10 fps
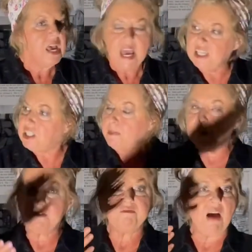He said,
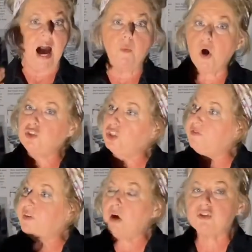but I want you
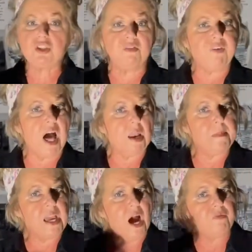folks to follow
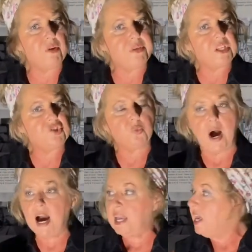me over this
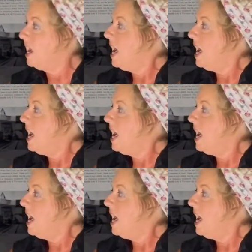way.